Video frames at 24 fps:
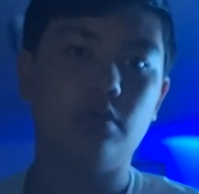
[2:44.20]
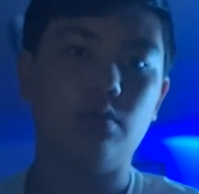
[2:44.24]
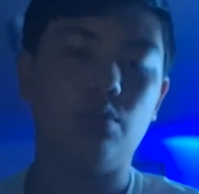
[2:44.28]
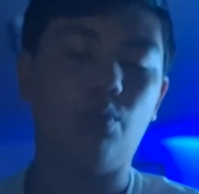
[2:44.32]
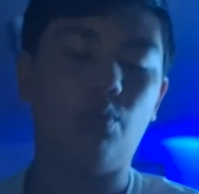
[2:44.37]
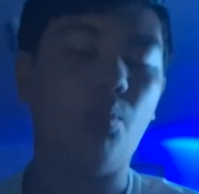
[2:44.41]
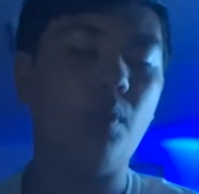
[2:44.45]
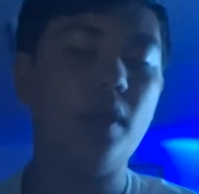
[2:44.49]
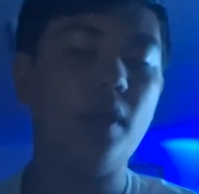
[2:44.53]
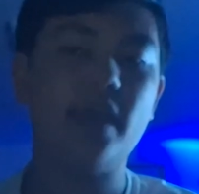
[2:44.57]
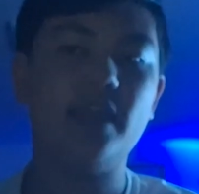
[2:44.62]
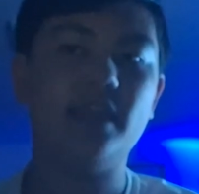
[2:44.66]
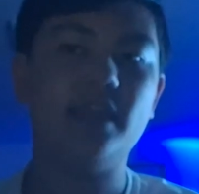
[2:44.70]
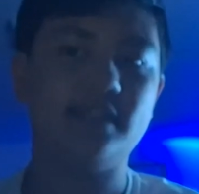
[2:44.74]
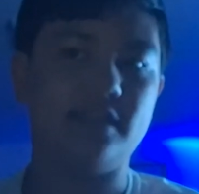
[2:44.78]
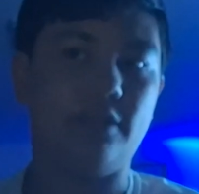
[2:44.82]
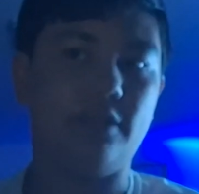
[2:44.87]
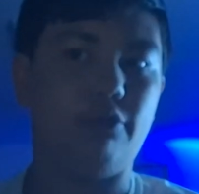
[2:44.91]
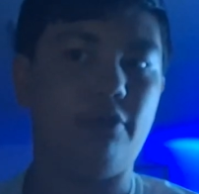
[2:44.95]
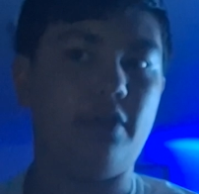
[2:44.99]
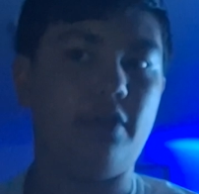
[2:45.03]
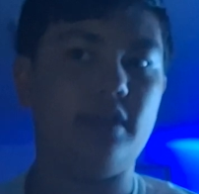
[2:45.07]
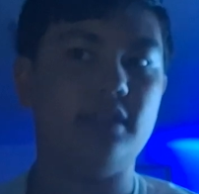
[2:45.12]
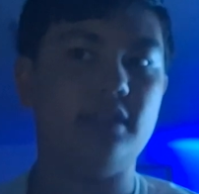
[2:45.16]
LAN is
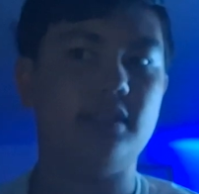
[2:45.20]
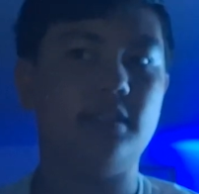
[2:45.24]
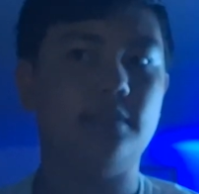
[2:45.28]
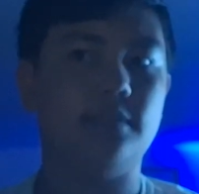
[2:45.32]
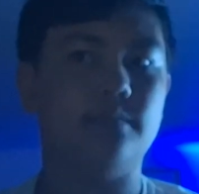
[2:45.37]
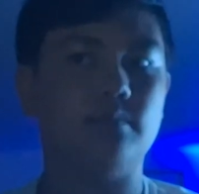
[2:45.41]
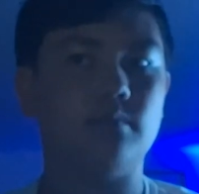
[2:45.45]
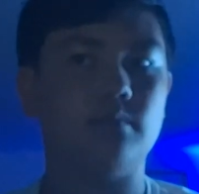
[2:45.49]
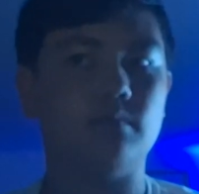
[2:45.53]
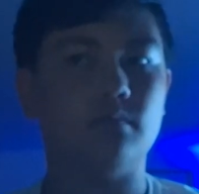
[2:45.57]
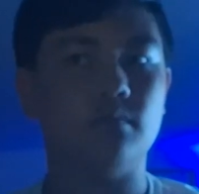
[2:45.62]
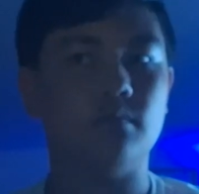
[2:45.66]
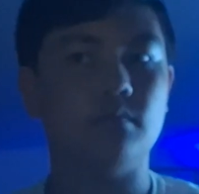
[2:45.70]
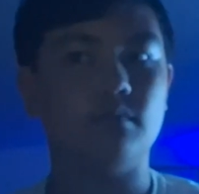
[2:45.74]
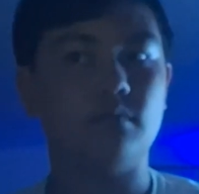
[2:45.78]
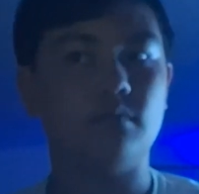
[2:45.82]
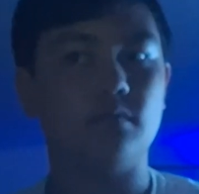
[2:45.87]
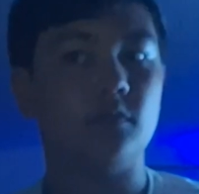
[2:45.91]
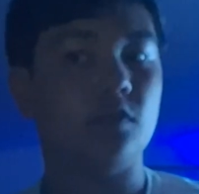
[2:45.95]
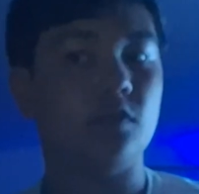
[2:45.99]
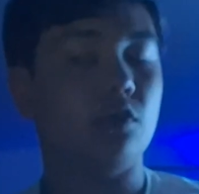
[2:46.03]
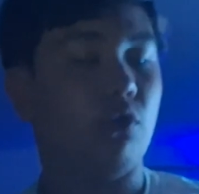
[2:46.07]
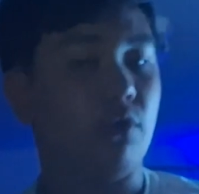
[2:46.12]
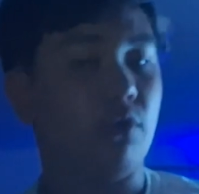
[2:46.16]
internet.
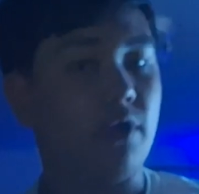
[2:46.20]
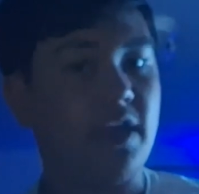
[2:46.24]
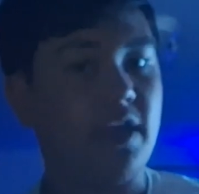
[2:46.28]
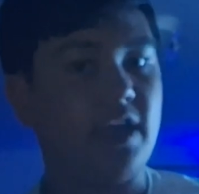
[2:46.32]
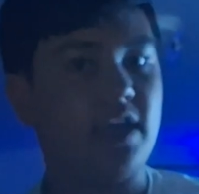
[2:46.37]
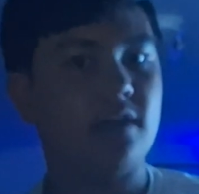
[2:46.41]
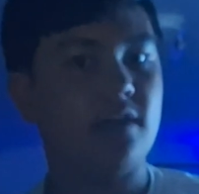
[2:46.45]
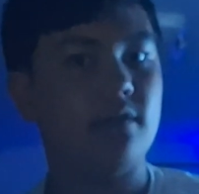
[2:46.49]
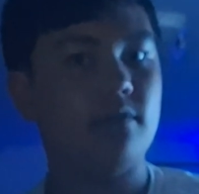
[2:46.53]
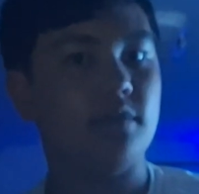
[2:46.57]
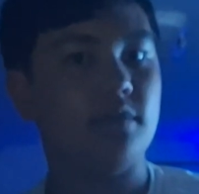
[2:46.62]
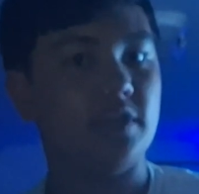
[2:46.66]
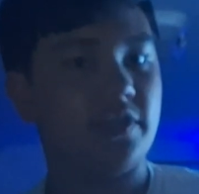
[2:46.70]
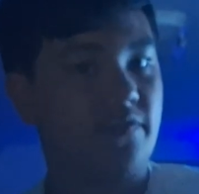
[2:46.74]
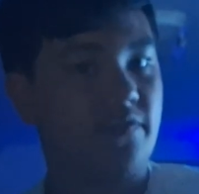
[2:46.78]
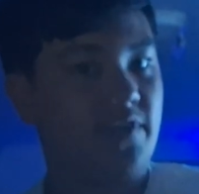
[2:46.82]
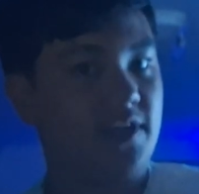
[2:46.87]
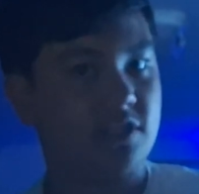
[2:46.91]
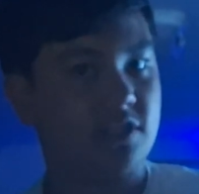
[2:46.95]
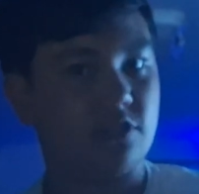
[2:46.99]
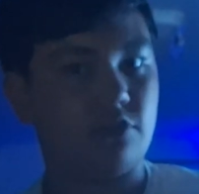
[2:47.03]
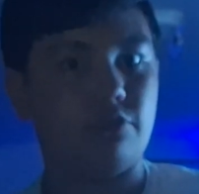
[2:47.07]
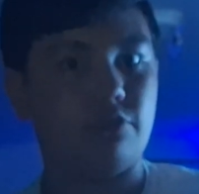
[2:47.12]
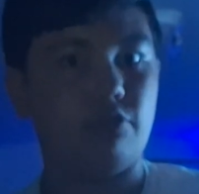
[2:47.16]
LAN,
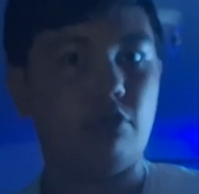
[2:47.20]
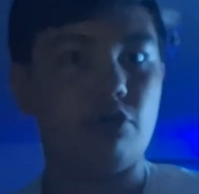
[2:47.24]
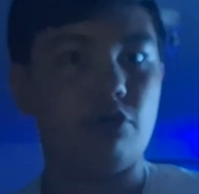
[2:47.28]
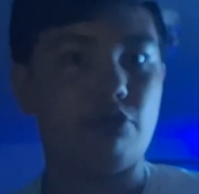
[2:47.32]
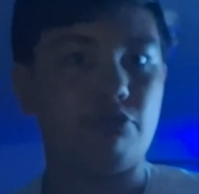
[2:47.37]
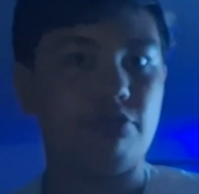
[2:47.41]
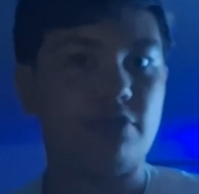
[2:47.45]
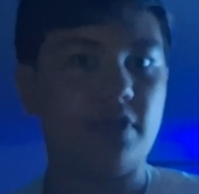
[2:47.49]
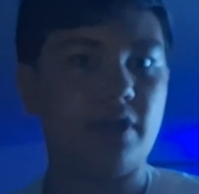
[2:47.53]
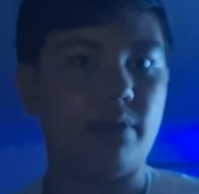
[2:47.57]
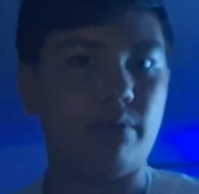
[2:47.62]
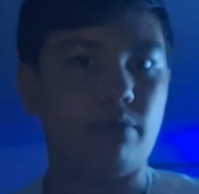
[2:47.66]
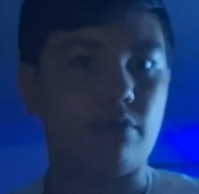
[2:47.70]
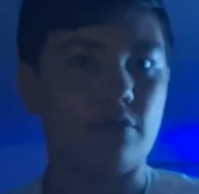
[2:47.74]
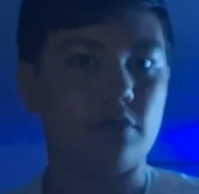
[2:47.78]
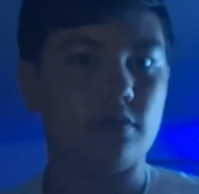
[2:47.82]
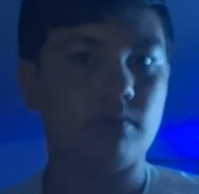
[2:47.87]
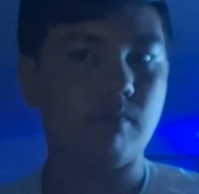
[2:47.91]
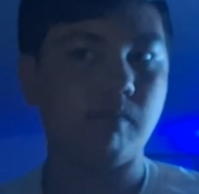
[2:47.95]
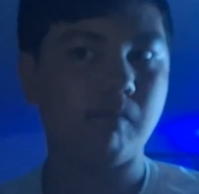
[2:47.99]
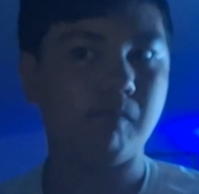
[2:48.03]
devices on the local network.